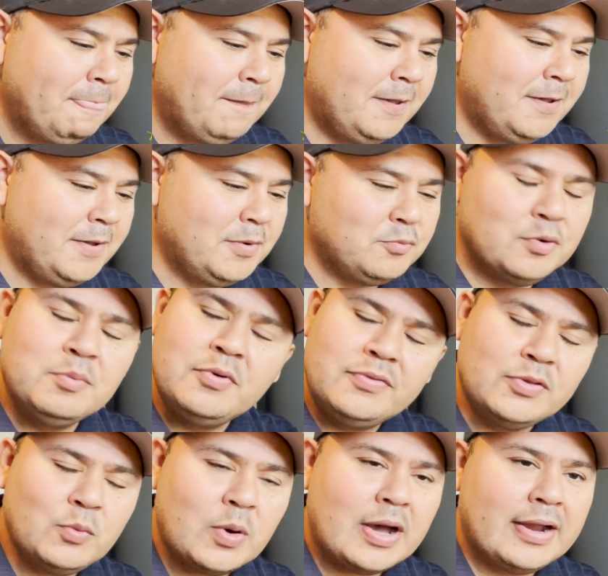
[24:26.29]
Remove
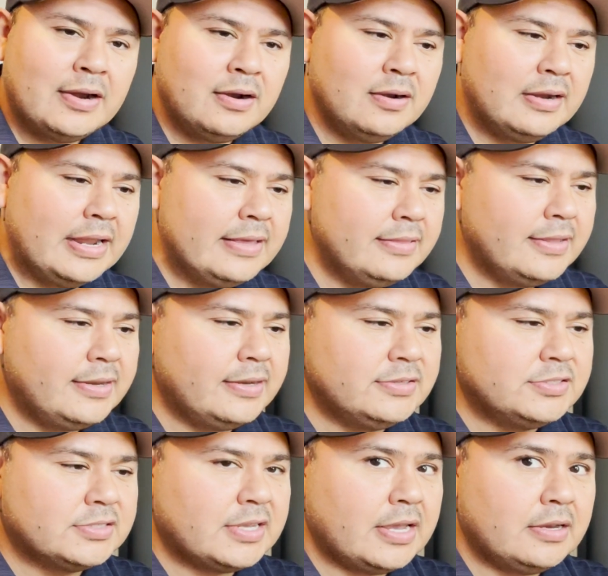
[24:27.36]
the wire, and then it
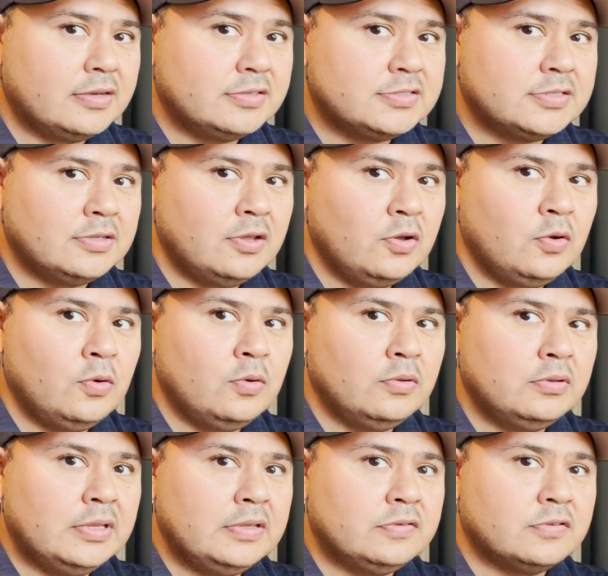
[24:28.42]
just kind of
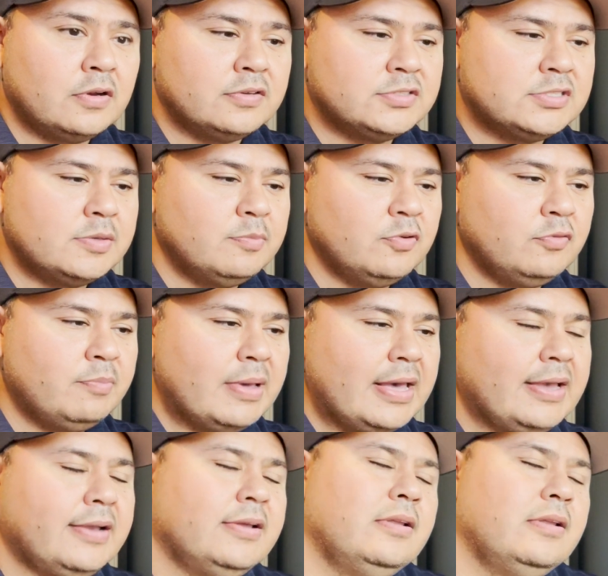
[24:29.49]
slowly starts to move back,